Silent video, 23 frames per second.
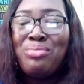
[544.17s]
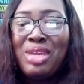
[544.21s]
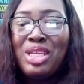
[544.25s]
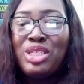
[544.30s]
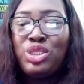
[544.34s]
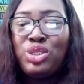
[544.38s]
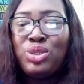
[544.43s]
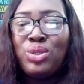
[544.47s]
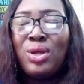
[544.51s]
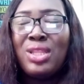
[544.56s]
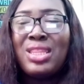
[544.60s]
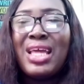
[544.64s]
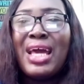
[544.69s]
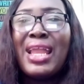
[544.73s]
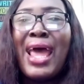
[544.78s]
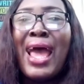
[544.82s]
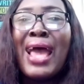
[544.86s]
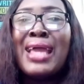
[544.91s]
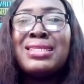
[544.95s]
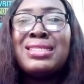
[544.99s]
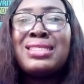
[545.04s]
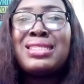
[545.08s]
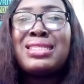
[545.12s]
make sure that
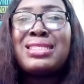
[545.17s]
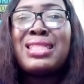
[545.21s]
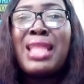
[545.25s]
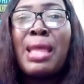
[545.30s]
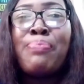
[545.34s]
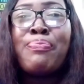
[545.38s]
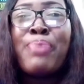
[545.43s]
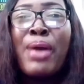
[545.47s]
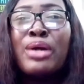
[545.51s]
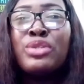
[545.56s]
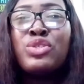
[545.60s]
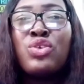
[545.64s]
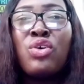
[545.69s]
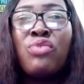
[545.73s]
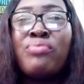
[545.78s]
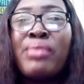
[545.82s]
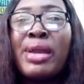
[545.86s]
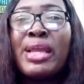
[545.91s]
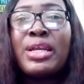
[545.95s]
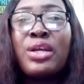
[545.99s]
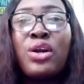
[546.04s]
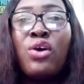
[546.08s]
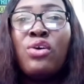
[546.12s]
I step out of
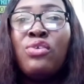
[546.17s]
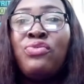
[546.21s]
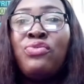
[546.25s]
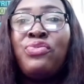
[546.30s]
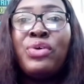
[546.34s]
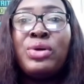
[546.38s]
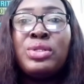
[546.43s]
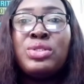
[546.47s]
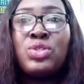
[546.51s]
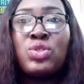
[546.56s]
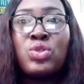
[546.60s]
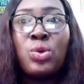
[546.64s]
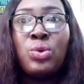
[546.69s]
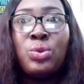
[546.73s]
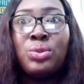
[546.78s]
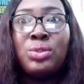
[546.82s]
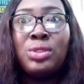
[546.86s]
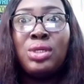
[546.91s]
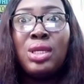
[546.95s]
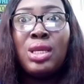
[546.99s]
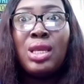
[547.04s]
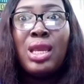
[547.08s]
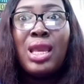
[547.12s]
my comfort
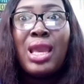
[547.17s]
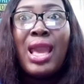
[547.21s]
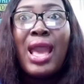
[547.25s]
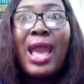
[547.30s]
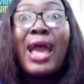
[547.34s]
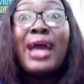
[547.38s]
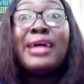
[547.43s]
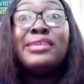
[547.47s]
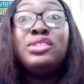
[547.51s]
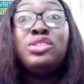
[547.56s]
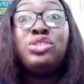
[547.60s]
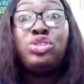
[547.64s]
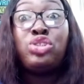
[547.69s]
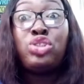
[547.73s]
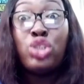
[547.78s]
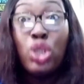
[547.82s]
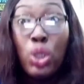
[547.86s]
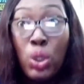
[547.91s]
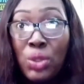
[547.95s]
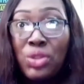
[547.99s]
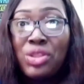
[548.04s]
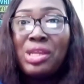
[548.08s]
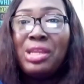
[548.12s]
zone and
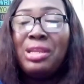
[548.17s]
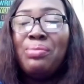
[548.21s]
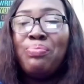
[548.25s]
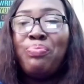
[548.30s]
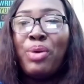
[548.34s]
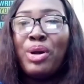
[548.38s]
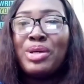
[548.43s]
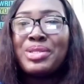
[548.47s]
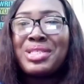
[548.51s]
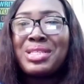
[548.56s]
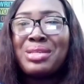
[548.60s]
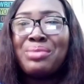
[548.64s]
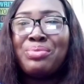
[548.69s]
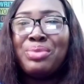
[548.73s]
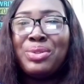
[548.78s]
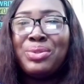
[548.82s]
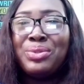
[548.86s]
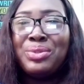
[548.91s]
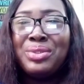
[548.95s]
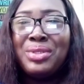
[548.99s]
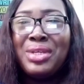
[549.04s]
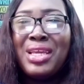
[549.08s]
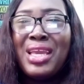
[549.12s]
do the
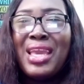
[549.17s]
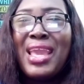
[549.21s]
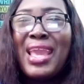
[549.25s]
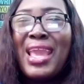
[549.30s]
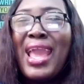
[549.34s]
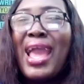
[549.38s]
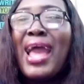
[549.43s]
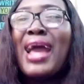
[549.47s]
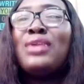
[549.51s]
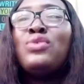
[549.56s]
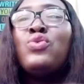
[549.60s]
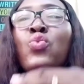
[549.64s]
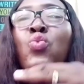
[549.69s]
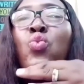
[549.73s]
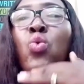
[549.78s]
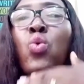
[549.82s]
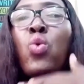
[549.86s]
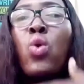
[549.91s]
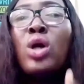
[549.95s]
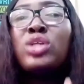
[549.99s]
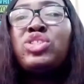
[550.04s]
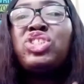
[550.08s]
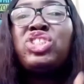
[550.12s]
impossible
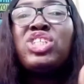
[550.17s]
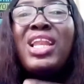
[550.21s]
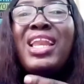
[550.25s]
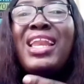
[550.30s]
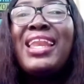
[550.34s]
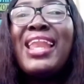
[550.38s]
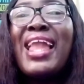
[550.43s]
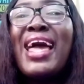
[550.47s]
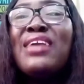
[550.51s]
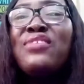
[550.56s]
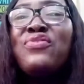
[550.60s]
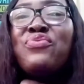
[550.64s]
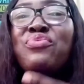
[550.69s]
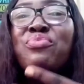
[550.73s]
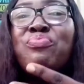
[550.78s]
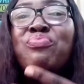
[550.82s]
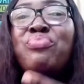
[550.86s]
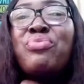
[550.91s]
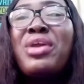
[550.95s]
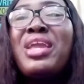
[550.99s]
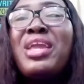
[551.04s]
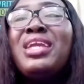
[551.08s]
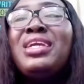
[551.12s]
and watch life
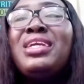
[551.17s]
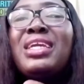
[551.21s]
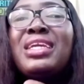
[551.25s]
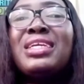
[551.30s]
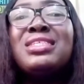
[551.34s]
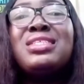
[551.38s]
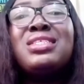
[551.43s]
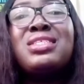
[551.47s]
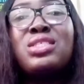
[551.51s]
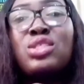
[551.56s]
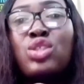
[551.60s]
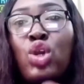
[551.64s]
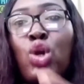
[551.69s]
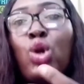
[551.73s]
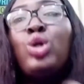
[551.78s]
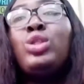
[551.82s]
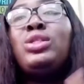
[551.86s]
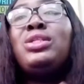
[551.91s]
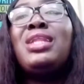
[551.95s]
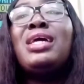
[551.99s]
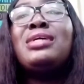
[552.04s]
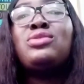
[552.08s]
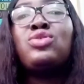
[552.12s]
bring its
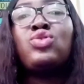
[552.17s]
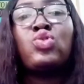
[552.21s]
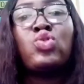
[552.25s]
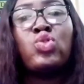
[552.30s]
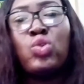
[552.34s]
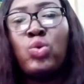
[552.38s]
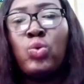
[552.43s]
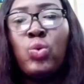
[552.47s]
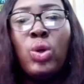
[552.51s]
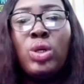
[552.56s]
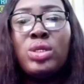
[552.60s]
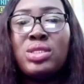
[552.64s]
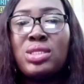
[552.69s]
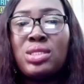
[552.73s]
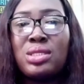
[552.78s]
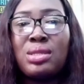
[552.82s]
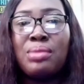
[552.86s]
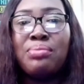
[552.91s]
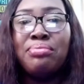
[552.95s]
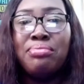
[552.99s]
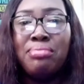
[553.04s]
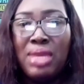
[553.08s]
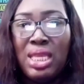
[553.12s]
goodness
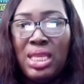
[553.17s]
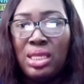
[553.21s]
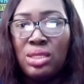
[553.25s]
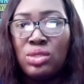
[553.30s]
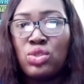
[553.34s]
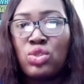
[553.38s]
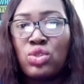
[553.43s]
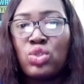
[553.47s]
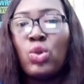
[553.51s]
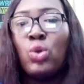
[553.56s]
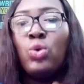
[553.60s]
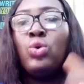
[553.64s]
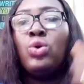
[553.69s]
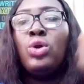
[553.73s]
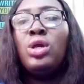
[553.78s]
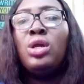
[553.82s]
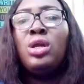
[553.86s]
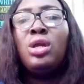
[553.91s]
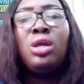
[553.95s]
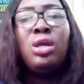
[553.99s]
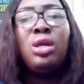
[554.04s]
towards me. So,